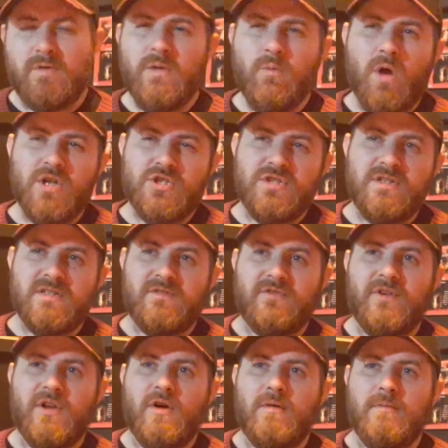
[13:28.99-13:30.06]
Rewatching this
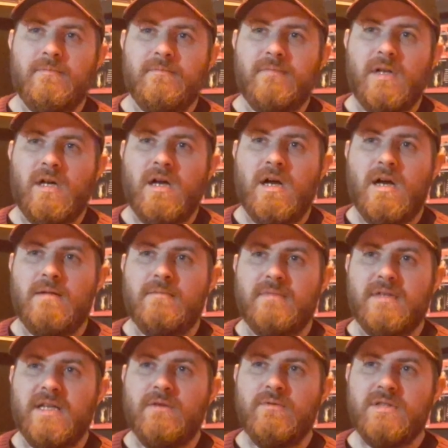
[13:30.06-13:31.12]
film,
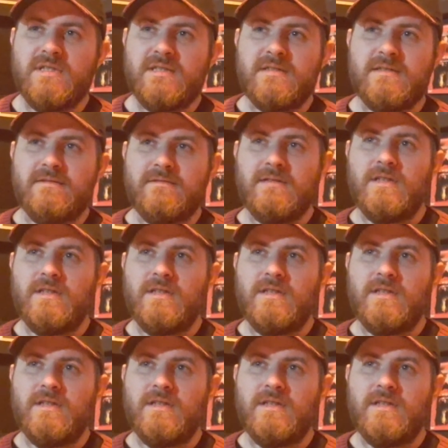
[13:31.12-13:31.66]
it was,